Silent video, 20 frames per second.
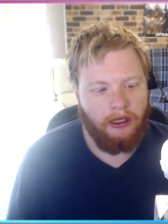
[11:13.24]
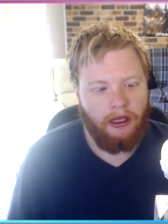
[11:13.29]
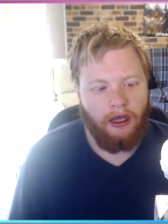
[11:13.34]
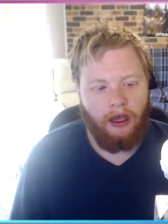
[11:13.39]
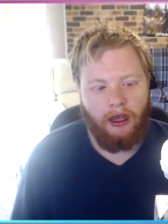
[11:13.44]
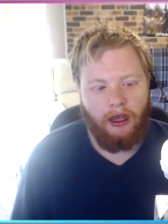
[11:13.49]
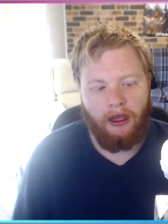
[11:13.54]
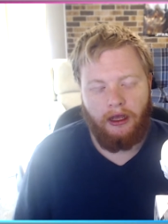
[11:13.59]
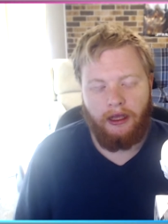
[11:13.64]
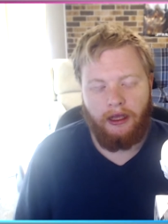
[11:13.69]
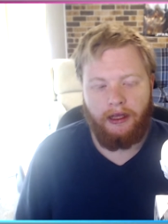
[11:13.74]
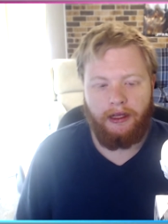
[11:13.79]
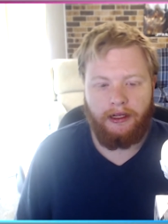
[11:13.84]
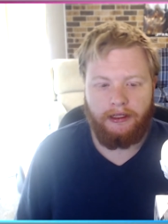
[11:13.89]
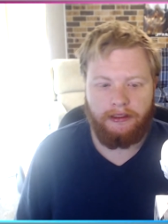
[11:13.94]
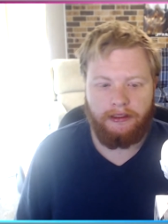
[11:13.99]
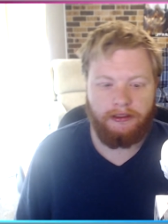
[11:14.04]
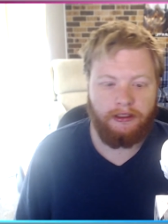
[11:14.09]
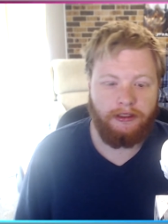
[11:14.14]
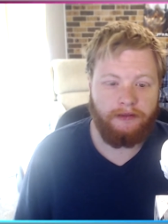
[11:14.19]

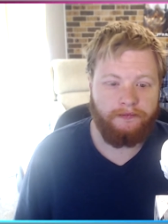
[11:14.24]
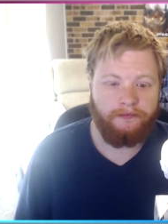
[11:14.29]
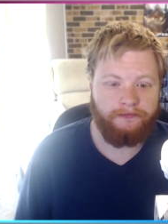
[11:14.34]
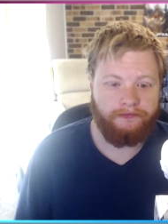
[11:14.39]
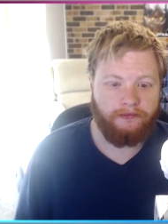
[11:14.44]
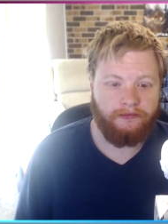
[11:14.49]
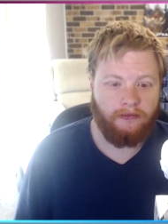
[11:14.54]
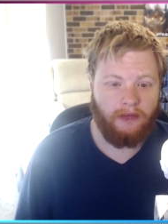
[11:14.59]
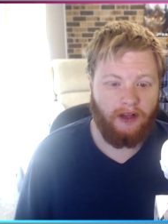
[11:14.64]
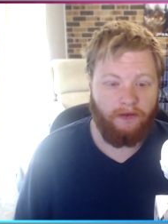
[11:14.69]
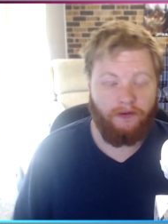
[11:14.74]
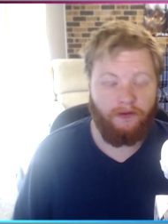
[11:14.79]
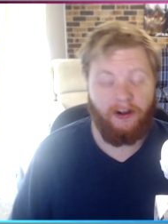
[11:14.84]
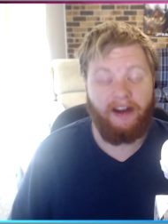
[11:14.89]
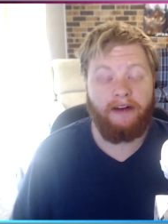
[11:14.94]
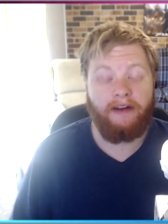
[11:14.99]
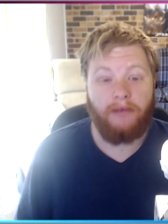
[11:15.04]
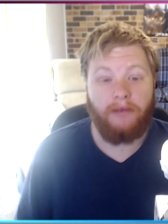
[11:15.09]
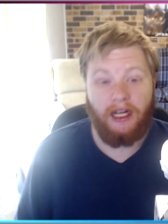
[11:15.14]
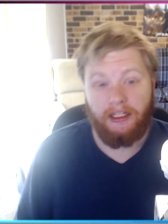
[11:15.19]
And very
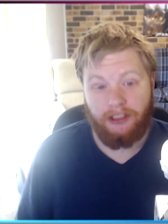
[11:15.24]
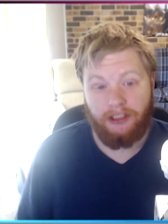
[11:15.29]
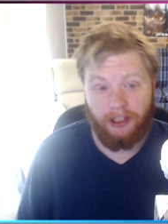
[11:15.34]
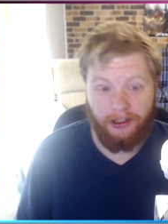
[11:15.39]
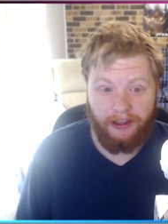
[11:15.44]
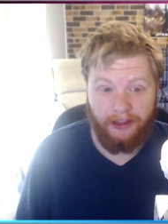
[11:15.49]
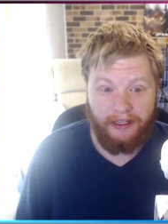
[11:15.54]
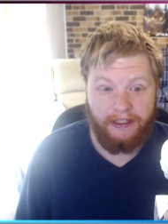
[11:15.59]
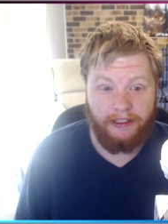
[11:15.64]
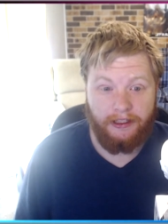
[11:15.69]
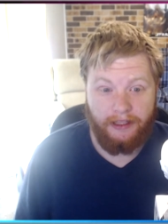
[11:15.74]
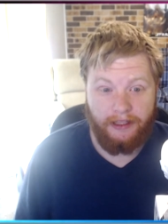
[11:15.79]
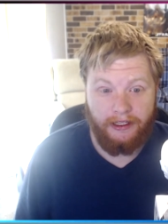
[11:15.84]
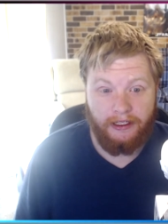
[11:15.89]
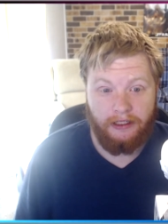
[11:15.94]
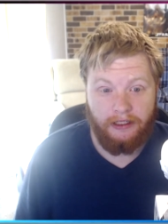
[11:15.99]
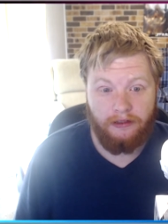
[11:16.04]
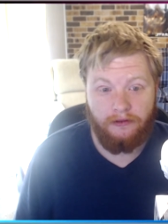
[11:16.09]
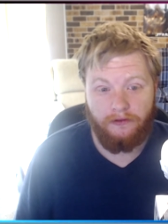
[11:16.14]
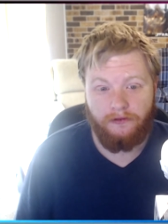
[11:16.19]
much, I think, a thing
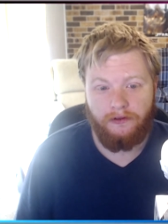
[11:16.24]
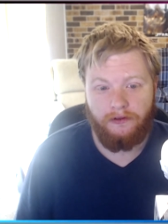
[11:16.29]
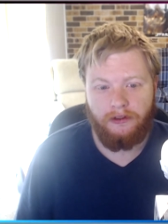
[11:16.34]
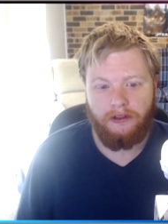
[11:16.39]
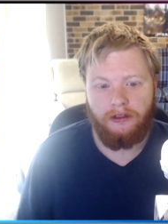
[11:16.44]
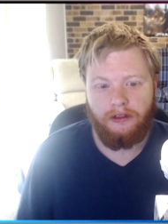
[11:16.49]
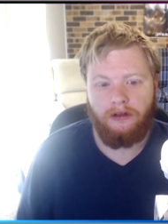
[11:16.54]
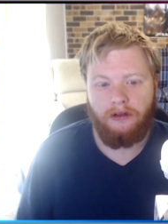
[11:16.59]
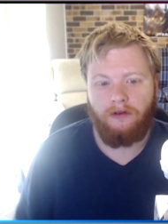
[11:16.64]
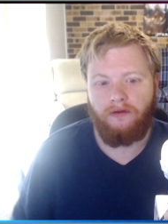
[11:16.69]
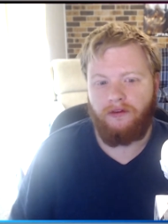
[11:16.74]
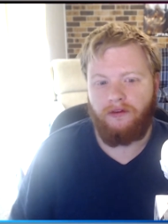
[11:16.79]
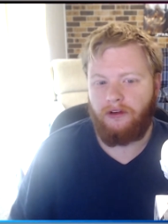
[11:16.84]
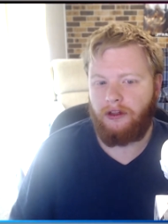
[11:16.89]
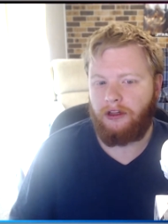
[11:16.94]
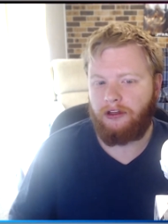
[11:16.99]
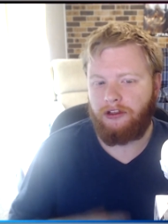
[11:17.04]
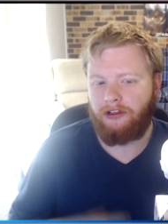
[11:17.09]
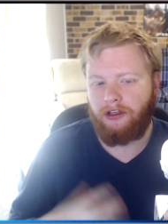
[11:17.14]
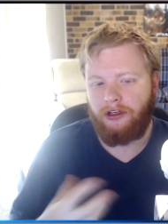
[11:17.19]
of,
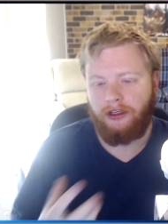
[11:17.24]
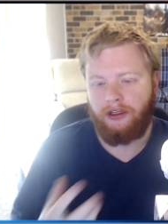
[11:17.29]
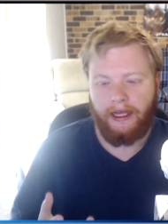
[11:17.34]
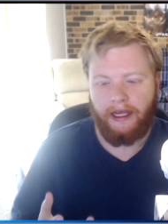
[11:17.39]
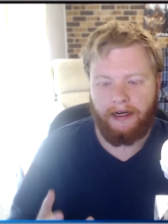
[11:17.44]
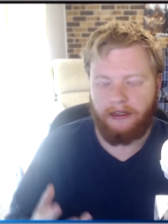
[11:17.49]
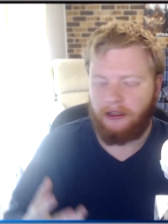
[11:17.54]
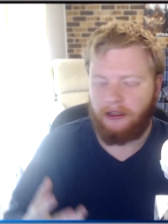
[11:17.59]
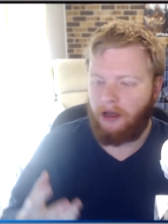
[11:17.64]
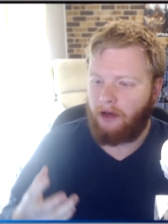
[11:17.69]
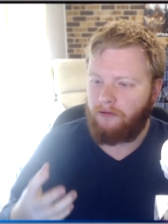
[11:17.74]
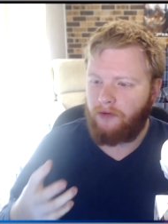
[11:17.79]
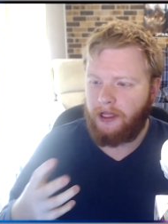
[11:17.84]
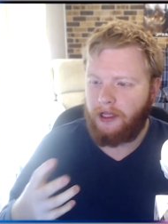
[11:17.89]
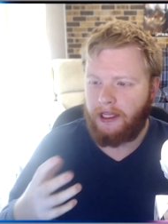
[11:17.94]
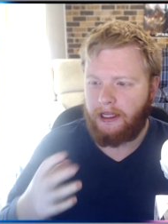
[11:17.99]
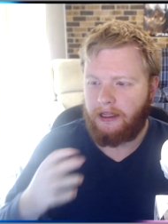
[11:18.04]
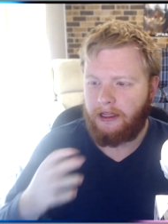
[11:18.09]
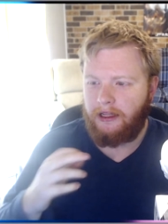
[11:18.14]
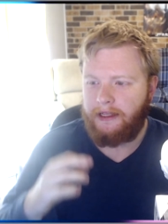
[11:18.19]
from new canon, and with
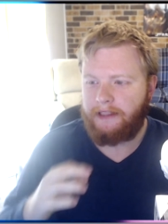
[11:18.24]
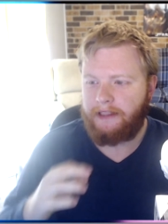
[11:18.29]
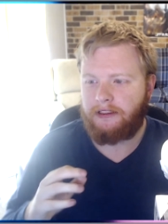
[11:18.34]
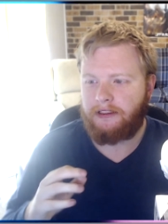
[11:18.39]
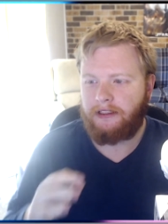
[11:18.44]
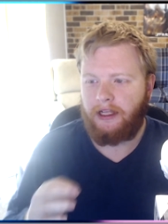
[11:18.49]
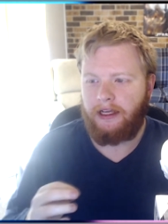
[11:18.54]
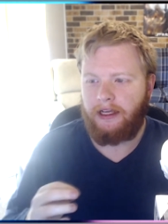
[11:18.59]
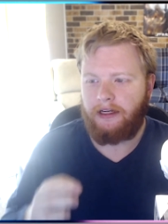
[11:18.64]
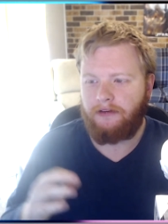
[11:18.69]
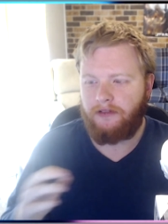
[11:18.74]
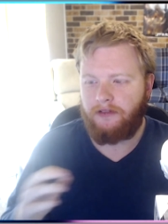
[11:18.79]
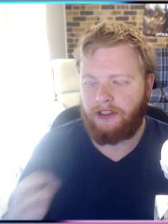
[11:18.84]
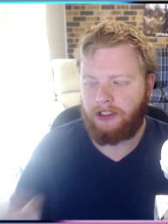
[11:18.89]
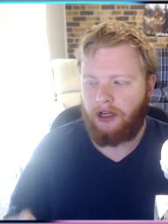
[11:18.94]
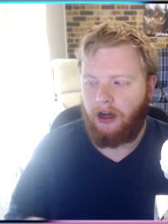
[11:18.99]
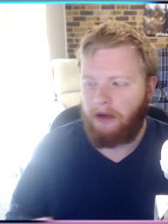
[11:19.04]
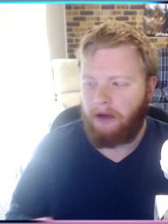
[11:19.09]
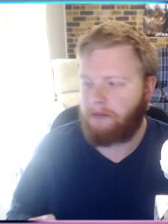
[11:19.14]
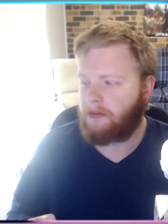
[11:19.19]
a clean slate of a
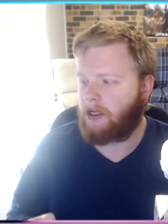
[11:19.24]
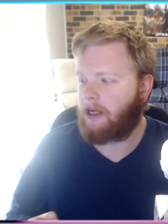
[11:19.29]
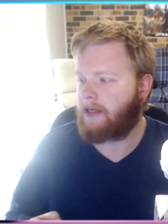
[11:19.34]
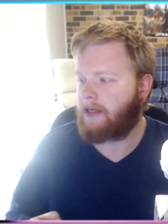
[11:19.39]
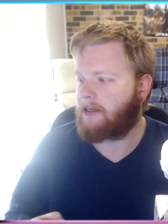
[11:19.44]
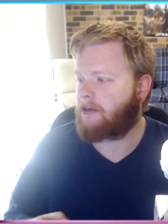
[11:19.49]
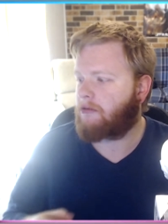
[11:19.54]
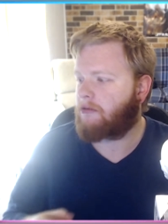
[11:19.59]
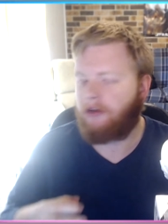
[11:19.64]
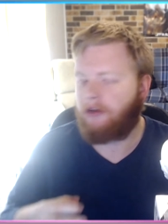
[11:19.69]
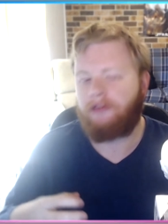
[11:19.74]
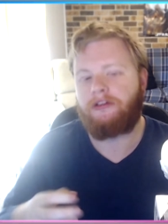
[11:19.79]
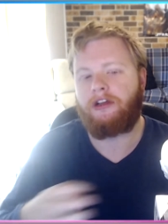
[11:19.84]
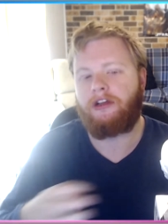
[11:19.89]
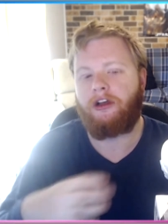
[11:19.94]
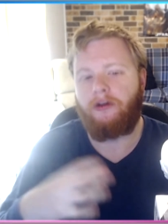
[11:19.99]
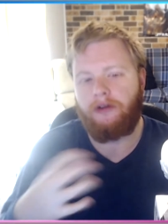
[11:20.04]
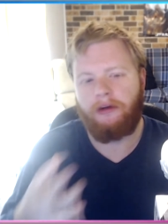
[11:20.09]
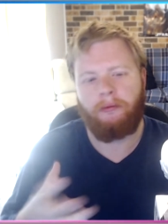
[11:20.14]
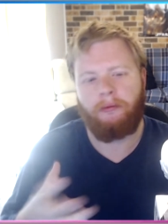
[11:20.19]
timeline, and I'm going to
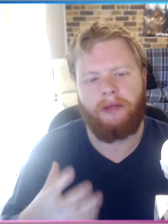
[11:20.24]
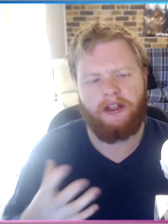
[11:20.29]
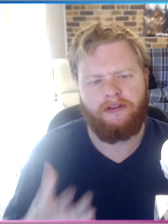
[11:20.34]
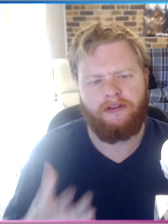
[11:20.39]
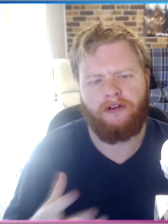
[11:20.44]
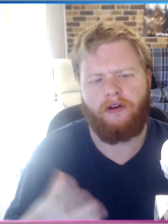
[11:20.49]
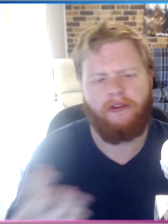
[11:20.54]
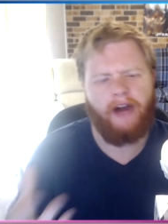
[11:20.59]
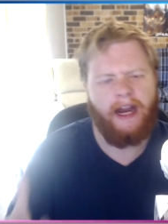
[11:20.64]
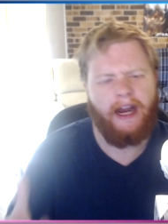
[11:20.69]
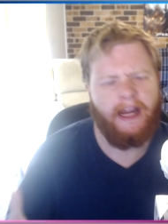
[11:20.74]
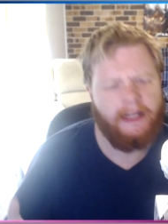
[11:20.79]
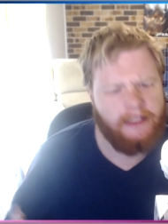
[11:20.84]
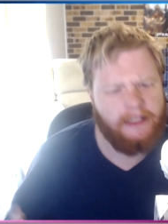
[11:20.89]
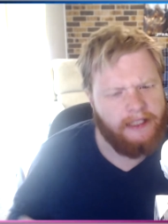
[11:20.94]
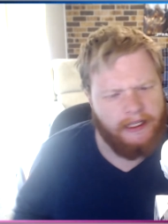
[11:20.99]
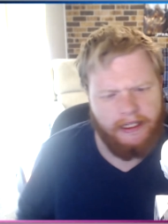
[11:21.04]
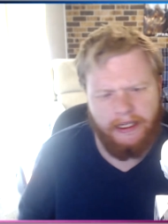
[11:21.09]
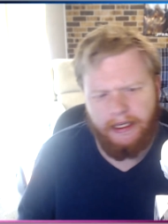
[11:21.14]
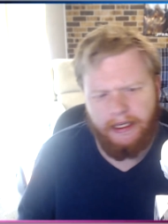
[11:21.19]
go on a bit of a rant
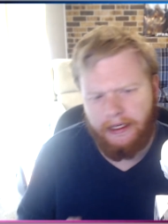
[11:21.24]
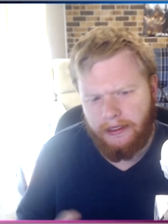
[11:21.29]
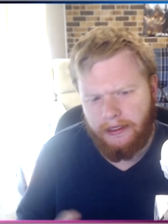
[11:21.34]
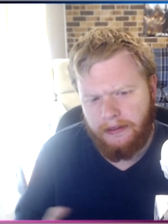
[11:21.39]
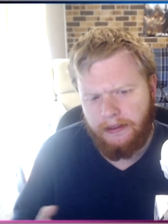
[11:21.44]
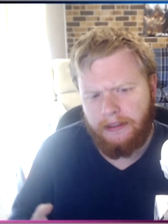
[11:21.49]
here,